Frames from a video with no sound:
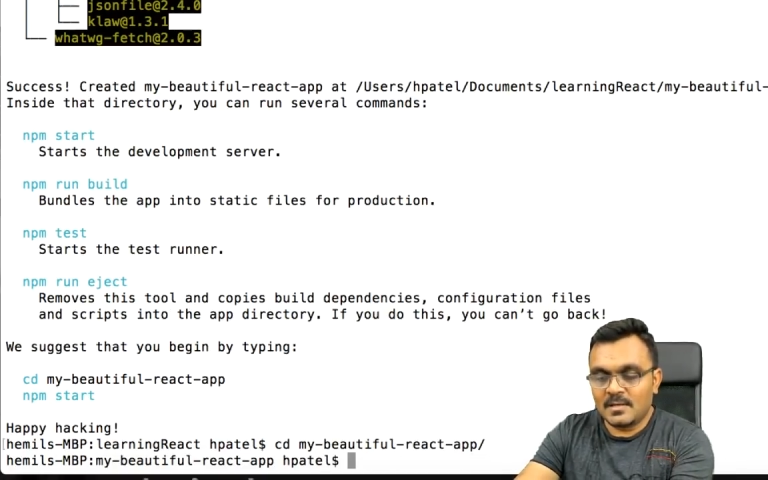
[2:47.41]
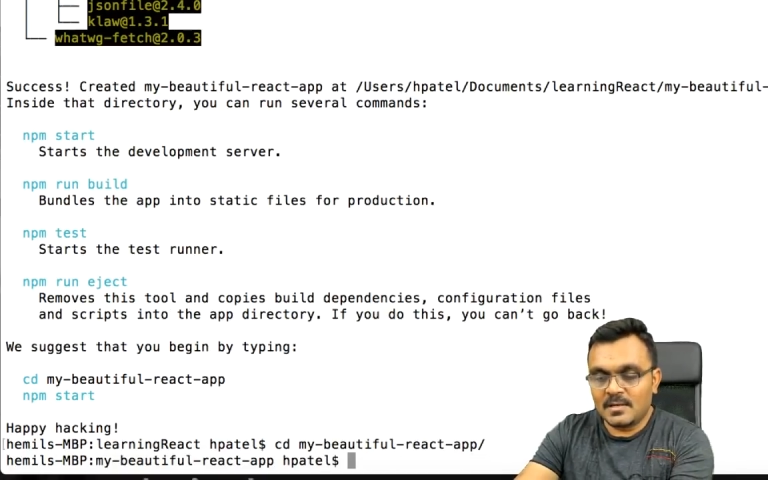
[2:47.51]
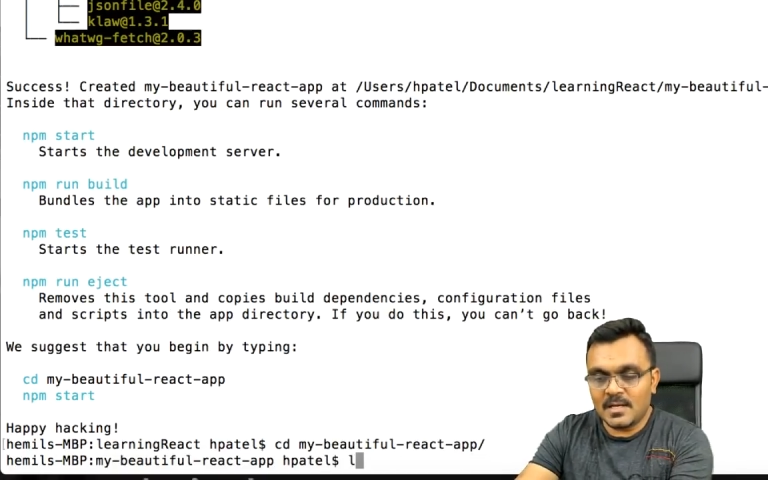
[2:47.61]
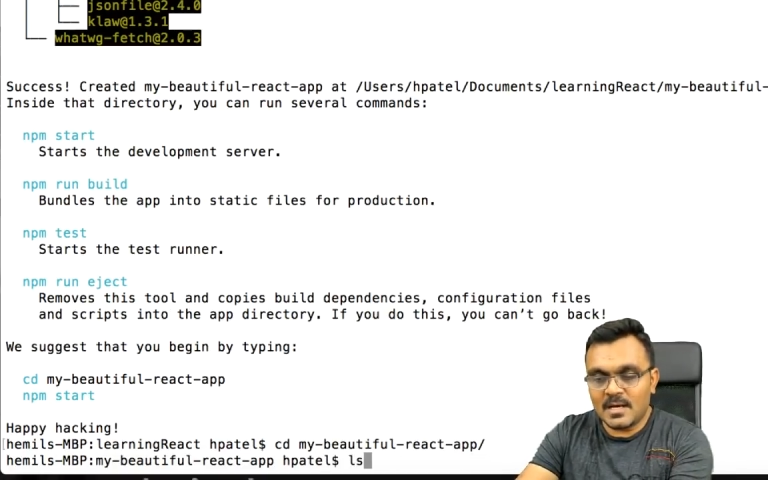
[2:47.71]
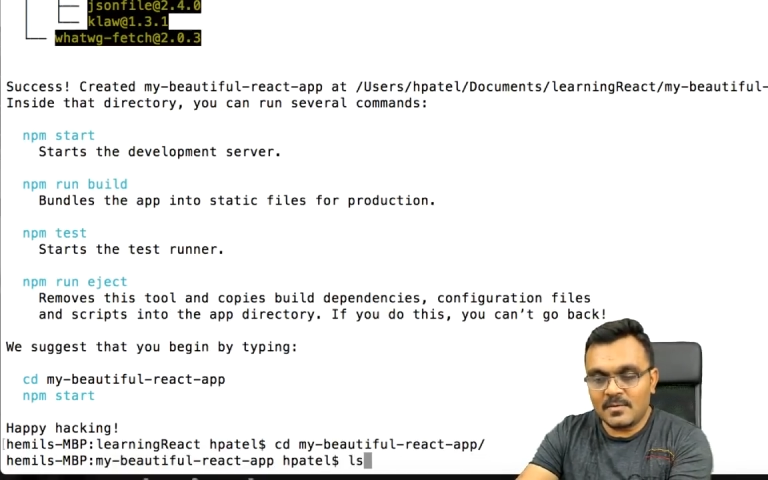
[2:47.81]

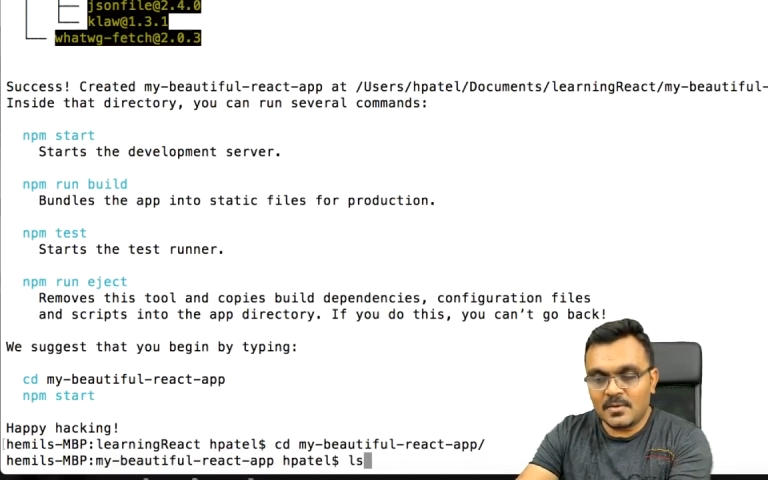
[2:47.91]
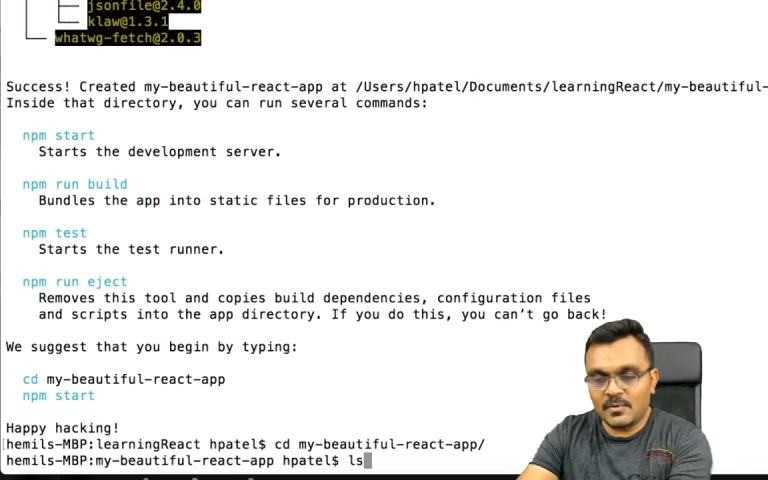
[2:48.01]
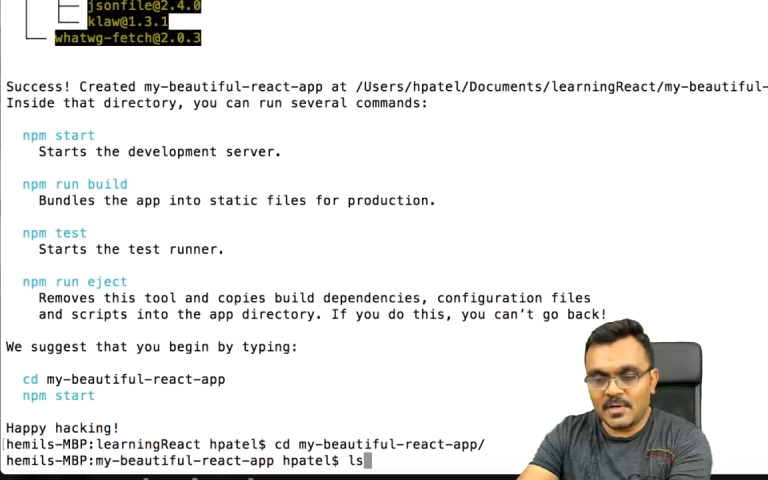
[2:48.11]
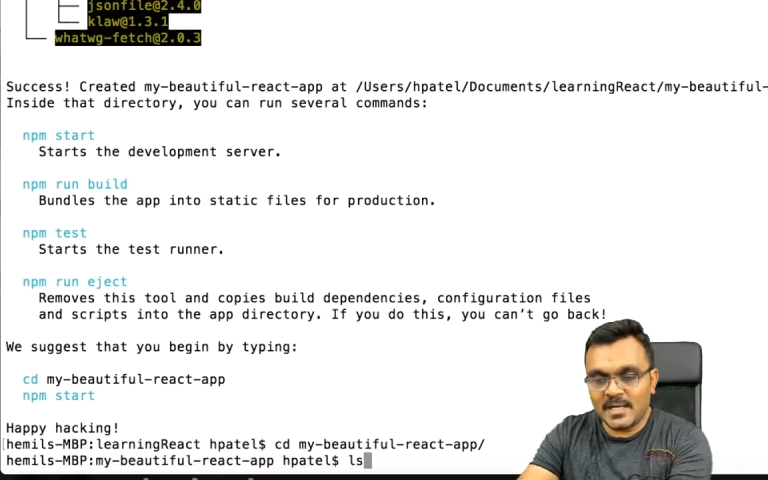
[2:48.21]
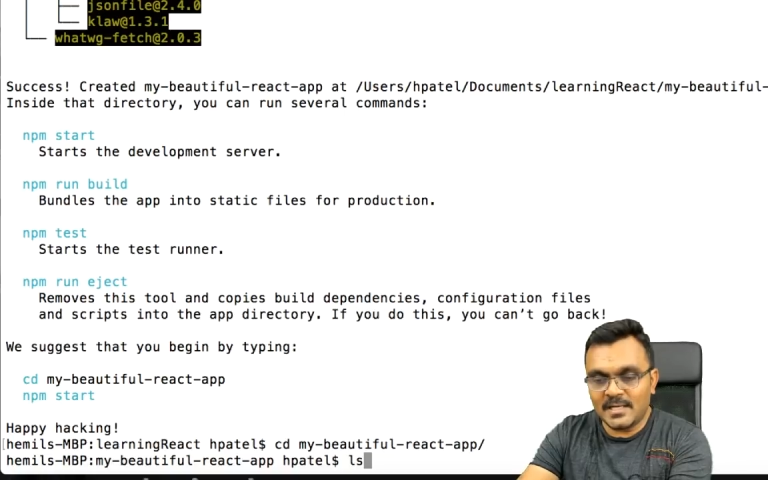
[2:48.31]
now you
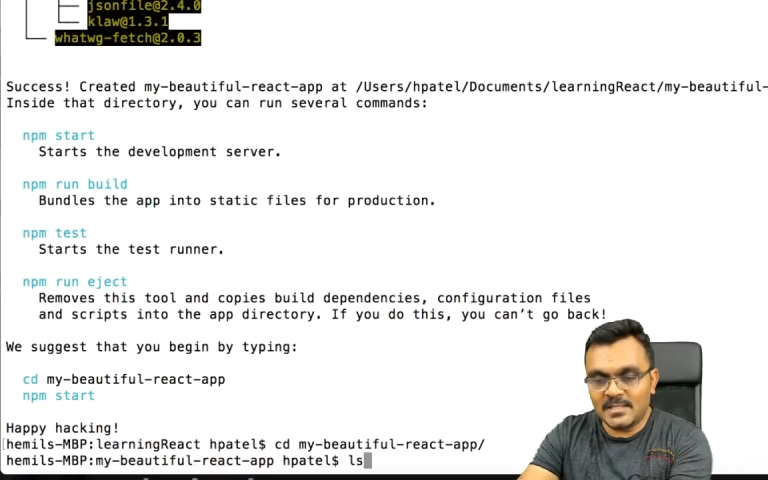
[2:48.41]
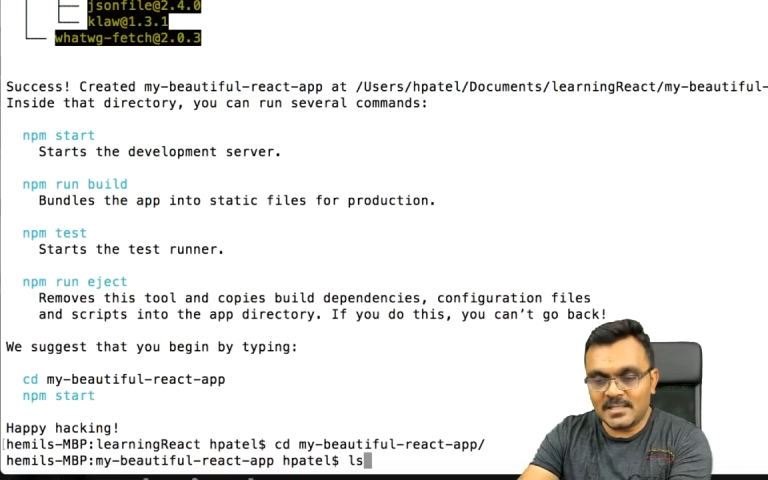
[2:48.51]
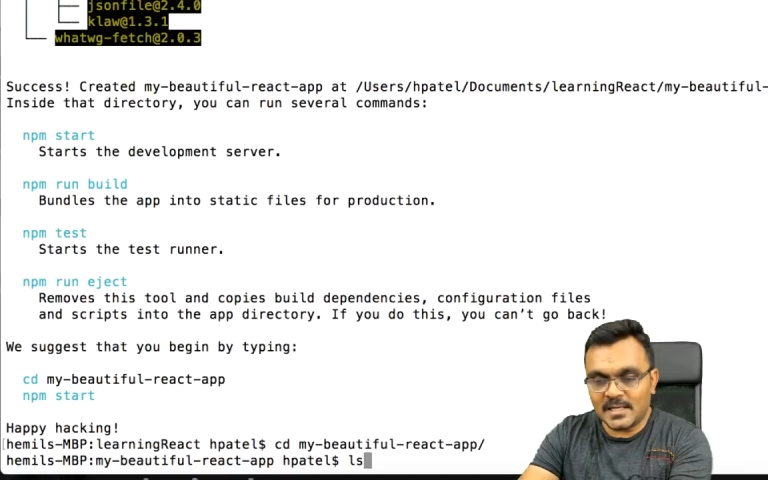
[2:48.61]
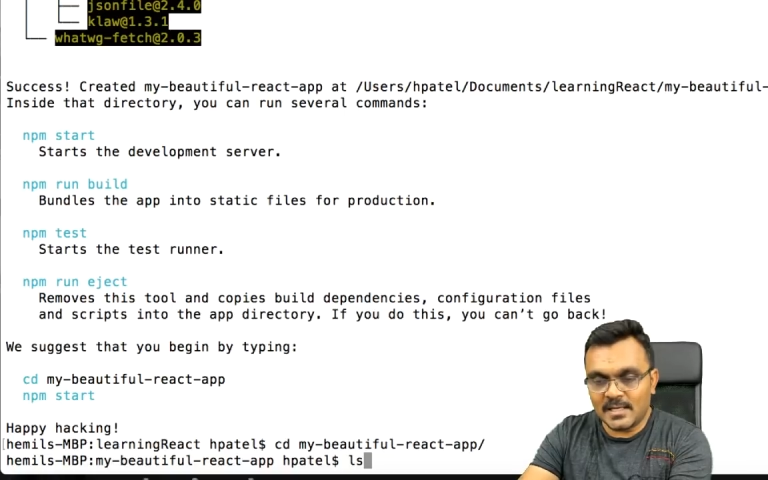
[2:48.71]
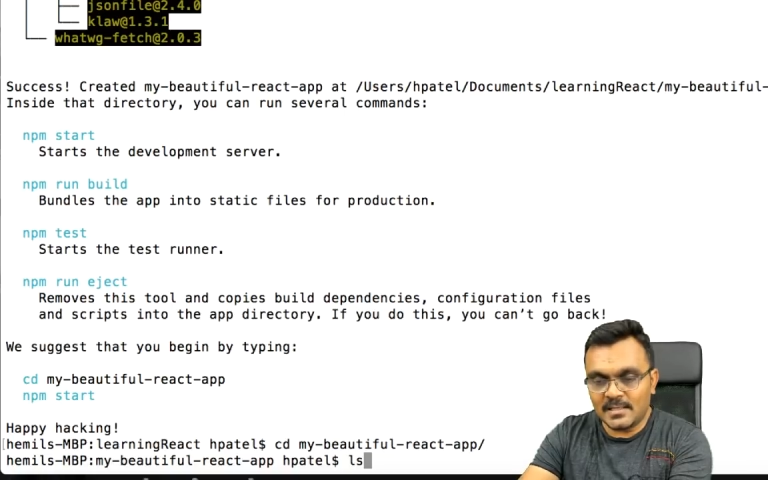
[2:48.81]
are
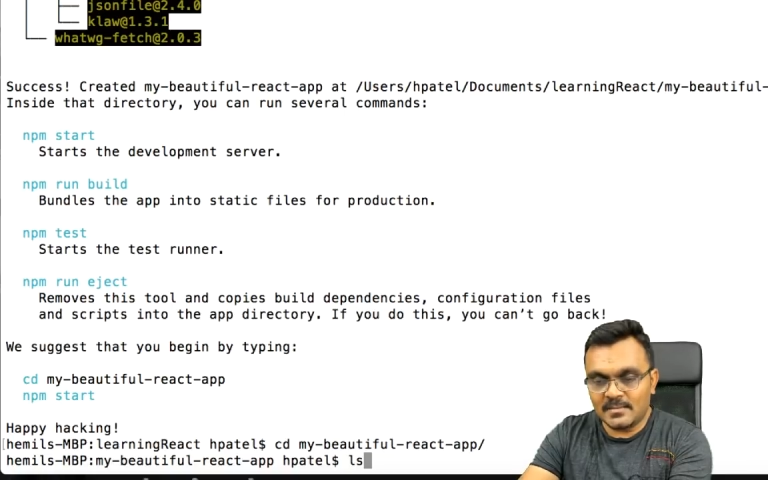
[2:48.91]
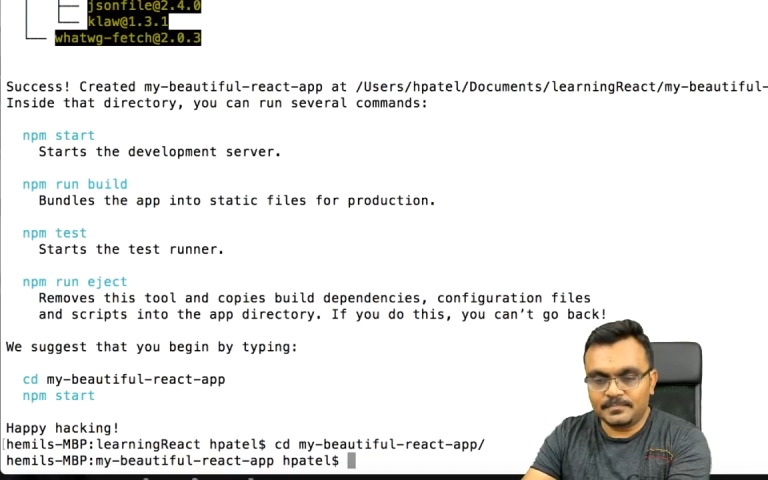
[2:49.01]
inside.